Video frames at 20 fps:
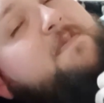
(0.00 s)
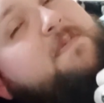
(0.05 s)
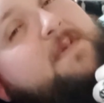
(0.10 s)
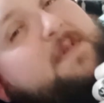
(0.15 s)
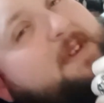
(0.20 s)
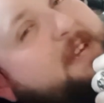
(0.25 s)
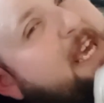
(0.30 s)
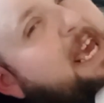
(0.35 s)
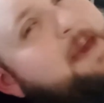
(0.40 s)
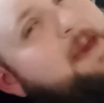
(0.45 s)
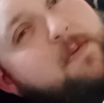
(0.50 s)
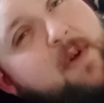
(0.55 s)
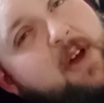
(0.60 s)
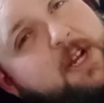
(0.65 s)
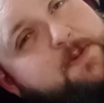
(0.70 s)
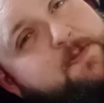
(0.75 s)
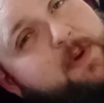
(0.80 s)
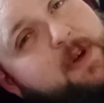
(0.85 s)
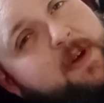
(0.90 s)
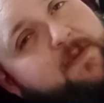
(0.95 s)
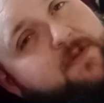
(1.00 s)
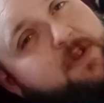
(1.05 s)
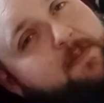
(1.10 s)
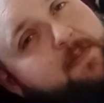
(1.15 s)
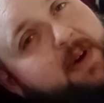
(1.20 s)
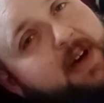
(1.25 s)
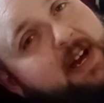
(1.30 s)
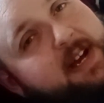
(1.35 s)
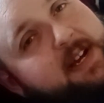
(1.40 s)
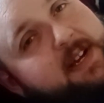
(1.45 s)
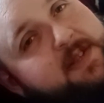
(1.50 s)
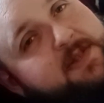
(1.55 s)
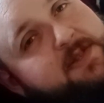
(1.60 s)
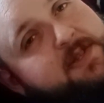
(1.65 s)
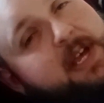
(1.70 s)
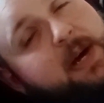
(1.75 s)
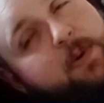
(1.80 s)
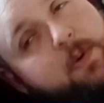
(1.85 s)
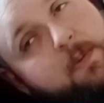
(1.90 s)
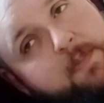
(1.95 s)
keep your eyes peeled for the
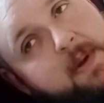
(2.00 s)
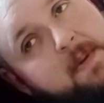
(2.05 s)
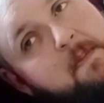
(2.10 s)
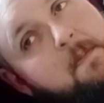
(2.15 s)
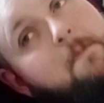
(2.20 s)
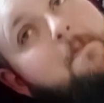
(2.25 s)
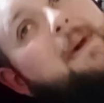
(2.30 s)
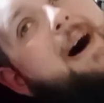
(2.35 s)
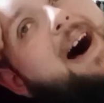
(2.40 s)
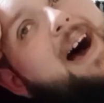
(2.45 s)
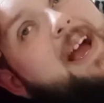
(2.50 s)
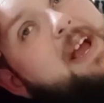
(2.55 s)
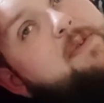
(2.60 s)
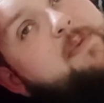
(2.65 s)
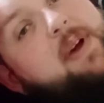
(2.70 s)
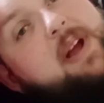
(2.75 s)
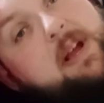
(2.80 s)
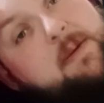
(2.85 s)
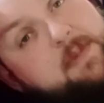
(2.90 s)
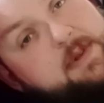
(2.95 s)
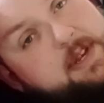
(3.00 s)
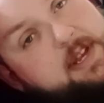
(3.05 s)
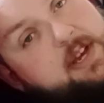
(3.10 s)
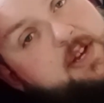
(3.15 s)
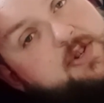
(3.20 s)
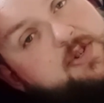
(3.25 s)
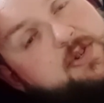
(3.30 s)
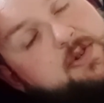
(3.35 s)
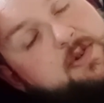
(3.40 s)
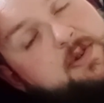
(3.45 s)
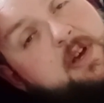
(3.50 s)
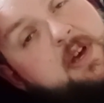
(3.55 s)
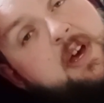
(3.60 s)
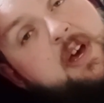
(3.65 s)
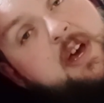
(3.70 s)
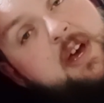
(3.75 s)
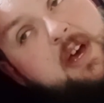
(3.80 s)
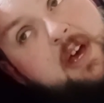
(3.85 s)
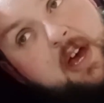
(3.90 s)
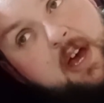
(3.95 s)
bargains. That would be my recommendation.
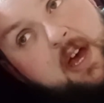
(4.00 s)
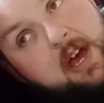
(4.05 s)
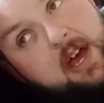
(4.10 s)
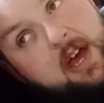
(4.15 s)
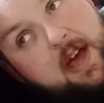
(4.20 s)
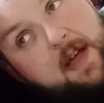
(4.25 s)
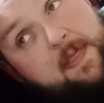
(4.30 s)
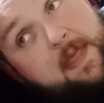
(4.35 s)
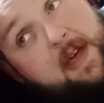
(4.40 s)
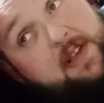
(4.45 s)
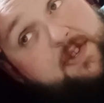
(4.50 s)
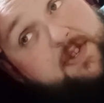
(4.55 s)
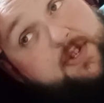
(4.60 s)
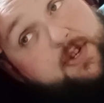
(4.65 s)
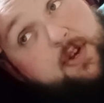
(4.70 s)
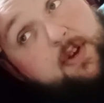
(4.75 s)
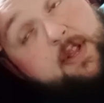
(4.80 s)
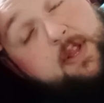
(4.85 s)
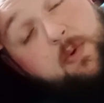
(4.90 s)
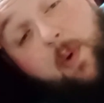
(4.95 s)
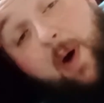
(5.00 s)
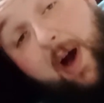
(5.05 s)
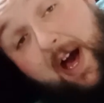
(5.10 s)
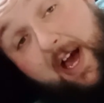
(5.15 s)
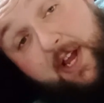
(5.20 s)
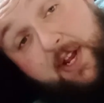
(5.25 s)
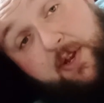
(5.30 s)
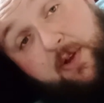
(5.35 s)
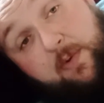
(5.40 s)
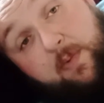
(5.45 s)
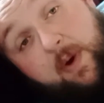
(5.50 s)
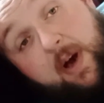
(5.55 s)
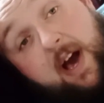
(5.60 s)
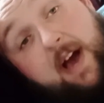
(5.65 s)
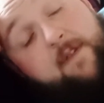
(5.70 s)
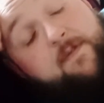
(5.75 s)
And that's certainly what I do. I've